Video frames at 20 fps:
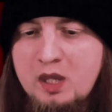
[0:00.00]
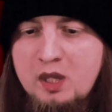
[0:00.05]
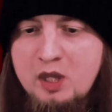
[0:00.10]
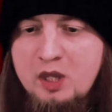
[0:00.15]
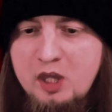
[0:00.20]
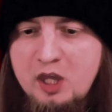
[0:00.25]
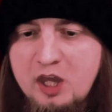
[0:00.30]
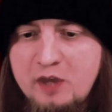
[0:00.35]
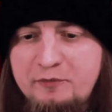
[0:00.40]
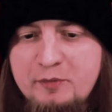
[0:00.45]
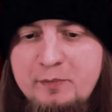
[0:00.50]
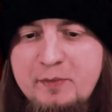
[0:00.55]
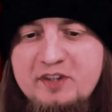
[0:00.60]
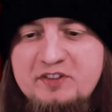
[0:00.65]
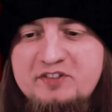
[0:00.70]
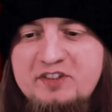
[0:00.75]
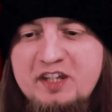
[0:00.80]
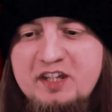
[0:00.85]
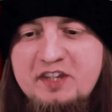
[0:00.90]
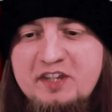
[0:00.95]
If you
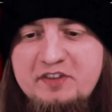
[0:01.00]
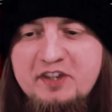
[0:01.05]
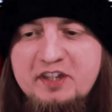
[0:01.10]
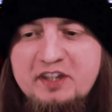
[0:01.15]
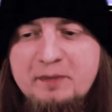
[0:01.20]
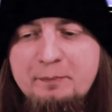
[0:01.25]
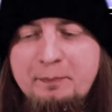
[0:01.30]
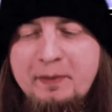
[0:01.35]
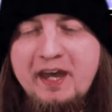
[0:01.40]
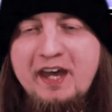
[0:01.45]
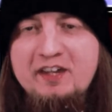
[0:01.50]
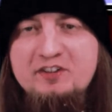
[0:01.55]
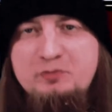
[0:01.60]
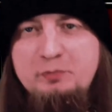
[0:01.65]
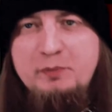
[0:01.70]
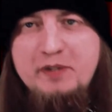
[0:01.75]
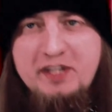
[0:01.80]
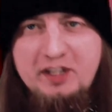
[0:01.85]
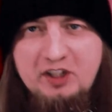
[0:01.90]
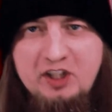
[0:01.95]
missed anything in the past
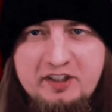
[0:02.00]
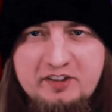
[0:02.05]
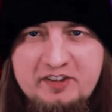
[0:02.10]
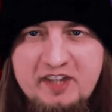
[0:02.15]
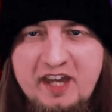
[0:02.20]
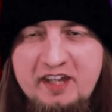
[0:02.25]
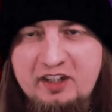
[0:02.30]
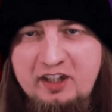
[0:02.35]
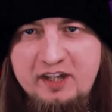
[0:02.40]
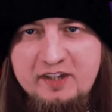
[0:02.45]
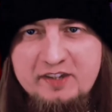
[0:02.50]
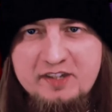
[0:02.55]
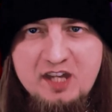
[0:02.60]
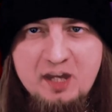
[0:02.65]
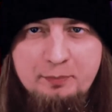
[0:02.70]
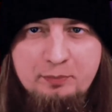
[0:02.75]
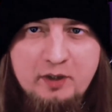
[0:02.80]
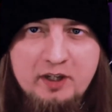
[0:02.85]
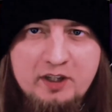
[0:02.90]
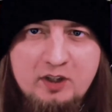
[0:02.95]
week, click that eye in the
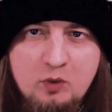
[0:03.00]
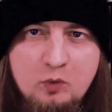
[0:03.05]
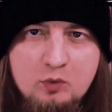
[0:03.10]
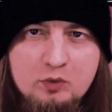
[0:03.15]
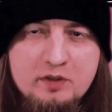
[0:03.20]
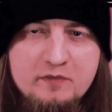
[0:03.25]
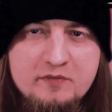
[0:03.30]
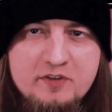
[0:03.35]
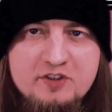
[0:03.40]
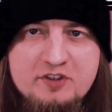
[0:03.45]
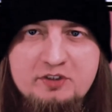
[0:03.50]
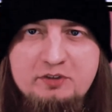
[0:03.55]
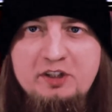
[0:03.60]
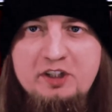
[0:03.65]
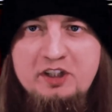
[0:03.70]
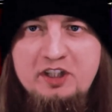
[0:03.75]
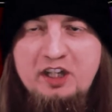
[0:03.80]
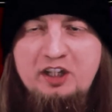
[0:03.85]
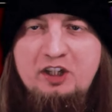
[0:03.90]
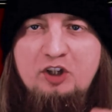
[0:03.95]
upper right corner of the screen
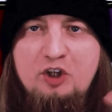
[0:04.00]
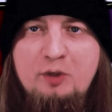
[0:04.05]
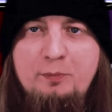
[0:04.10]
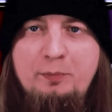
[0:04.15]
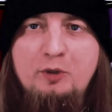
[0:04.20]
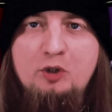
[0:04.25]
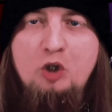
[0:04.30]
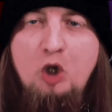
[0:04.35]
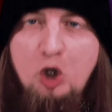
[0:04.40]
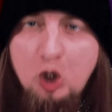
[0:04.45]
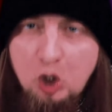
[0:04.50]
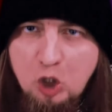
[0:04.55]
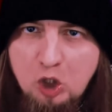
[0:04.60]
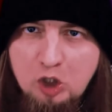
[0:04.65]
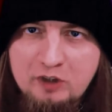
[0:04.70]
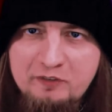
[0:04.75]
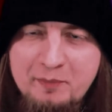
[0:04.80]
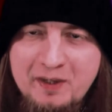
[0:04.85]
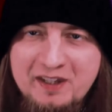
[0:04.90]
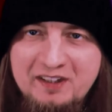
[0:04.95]
to get caught up on
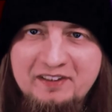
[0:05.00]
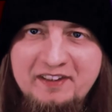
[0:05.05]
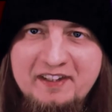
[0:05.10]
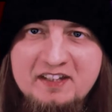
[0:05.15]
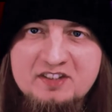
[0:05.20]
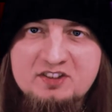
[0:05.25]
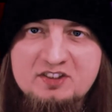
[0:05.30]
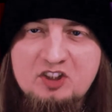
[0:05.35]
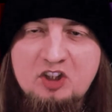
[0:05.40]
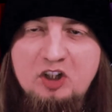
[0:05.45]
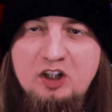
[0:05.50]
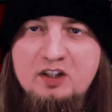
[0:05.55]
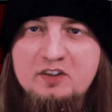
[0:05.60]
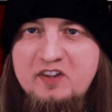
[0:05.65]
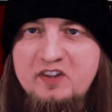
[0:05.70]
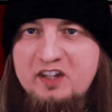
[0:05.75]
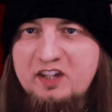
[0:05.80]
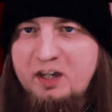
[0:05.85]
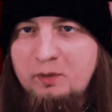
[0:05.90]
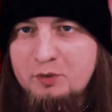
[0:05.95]
all of my latest
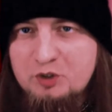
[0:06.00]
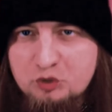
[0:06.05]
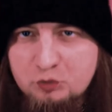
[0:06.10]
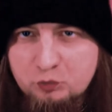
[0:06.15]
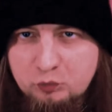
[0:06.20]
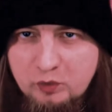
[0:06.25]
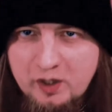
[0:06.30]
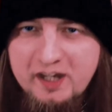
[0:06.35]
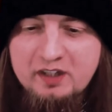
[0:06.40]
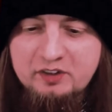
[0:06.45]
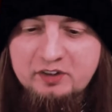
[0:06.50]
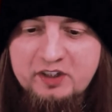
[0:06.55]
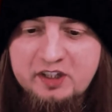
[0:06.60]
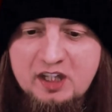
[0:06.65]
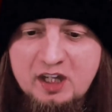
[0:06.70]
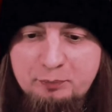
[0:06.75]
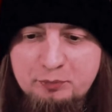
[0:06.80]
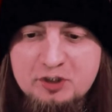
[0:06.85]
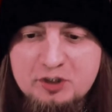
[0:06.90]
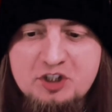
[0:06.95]
content. I would greatly
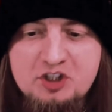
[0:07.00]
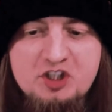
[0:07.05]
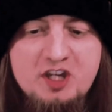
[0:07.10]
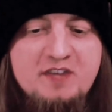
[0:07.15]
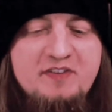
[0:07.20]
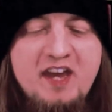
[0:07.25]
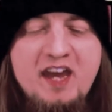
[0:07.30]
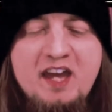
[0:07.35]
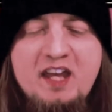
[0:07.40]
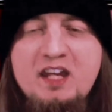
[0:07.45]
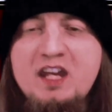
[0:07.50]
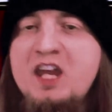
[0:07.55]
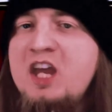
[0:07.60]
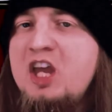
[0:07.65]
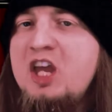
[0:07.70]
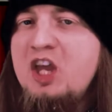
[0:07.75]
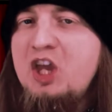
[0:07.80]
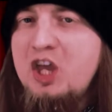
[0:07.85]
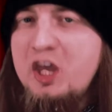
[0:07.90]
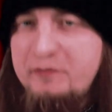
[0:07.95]
appreciate that.
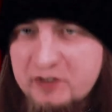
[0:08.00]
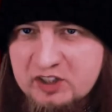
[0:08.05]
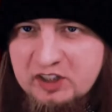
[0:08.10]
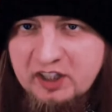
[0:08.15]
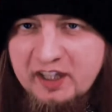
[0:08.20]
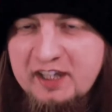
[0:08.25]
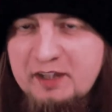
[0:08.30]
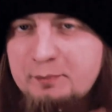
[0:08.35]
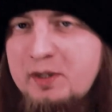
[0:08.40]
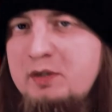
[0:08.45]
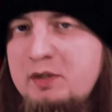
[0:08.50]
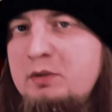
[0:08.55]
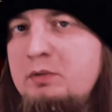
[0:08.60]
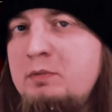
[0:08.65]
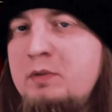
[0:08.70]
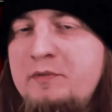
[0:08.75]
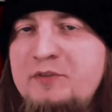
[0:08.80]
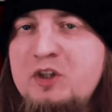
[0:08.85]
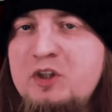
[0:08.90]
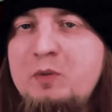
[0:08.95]
If you'd like me to
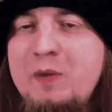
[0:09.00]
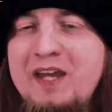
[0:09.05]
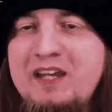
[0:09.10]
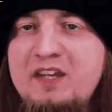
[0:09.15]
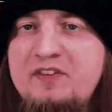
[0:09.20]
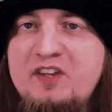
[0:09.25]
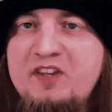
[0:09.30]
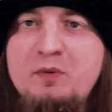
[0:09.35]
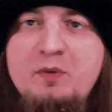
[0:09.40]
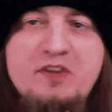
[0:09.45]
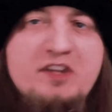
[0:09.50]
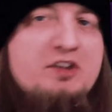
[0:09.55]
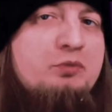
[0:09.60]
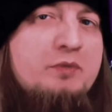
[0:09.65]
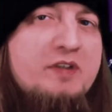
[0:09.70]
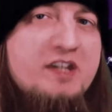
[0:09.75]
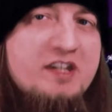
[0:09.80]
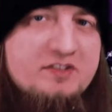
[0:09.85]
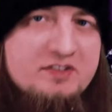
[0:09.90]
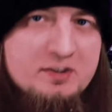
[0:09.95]
review anything within
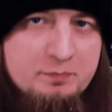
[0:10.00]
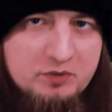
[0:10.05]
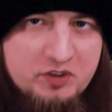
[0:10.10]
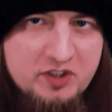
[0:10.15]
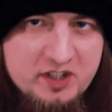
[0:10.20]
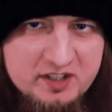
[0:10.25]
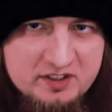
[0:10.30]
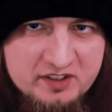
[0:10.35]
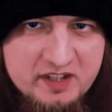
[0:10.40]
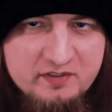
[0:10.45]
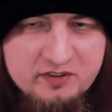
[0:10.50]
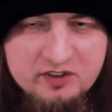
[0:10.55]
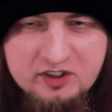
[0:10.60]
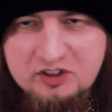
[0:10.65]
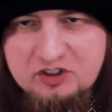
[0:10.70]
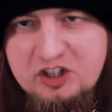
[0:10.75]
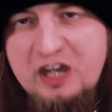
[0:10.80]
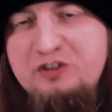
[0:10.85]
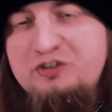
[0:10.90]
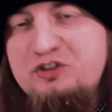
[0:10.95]
reason, please leave
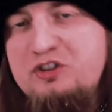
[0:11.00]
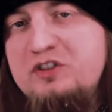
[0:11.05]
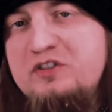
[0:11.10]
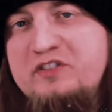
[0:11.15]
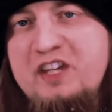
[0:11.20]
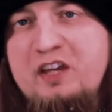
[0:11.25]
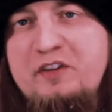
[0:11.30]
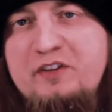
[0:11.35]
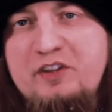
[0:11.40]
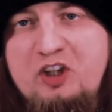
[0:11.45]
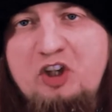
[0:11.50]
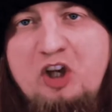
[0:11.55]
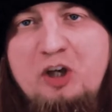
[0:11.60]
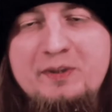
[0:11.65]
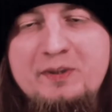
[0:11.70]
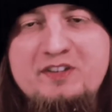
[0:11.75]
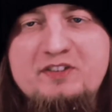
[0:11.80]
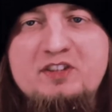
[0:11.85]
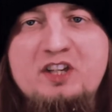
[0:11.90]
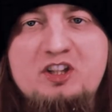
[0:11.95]
suggestions down in the
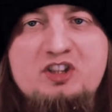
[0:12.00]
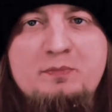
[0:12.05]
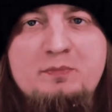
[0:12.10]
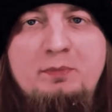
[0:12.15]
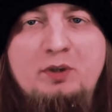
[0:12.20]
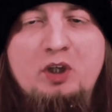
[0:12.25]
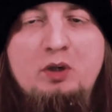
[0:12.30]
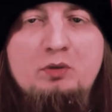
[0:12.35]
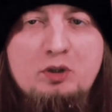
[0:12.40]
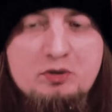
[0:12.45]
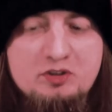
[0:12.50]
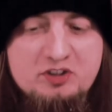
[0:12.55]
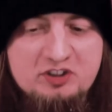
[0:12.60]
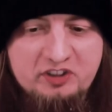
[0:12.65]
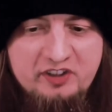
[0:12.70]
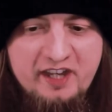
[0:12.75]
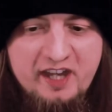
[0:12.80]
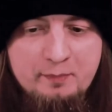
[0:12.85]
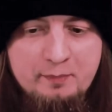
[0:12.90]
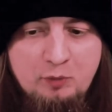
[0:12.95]
comment section below. No
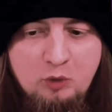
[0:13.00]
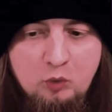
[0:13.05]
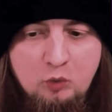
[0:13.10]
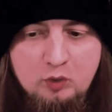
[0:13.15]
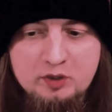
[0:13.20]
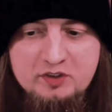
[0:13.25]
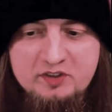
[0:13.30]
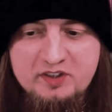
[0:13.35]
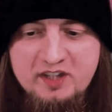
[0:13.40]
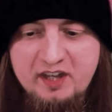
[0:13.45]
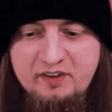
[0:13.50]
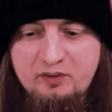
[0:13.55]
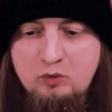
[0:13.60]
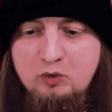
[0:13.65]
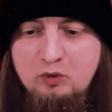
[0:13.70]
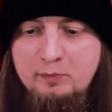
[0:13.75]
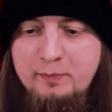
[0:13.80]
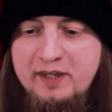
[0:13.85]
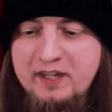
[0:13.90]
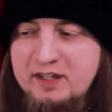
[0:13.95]
slam or
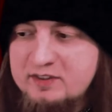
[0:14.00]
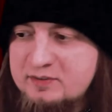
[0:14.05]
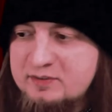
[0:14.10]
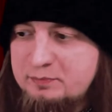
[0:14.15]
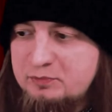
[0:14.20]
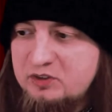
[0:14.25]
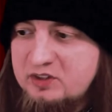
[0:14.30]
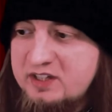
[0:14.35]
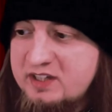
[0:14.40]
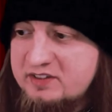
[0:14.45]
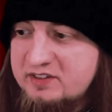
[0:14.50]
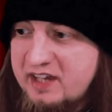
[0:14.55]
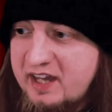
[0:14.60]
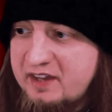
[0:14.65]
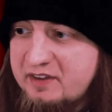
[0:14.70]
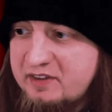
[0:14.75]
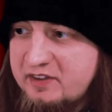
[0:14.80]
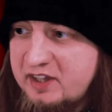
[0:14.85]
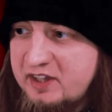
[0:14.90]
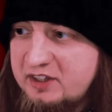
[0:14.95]
deathcore bands, please
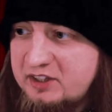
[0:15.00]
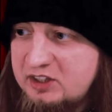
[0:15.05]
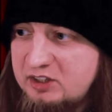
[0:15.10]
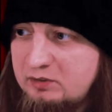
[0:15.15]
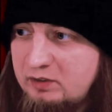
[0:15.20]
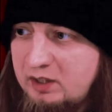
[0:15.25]
and thank you.